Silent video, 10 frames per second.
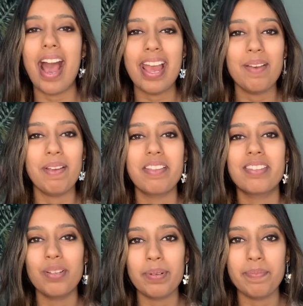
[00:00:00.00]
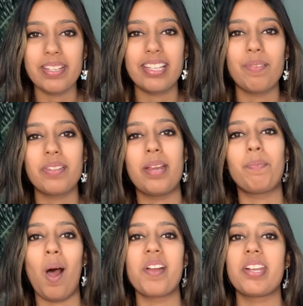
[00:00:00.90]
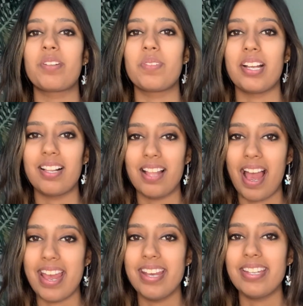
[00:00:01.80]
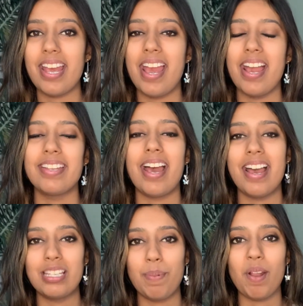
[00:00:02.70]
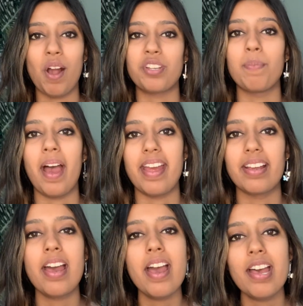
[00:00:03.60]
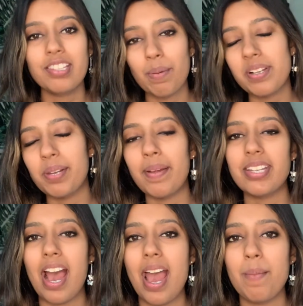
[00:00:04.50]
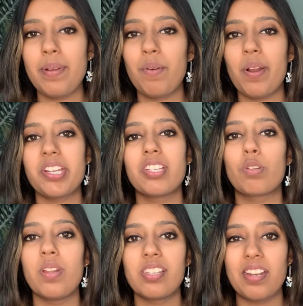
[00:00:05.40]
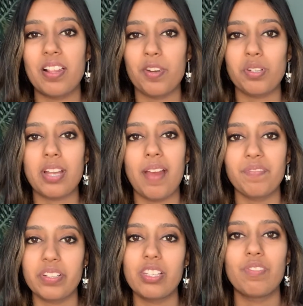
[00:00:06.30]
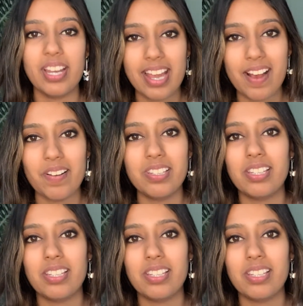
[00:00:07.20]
I have been super busy with a project with a client, and that has been occupying so much of my time, but I wanted to squeeze in a little time for this video.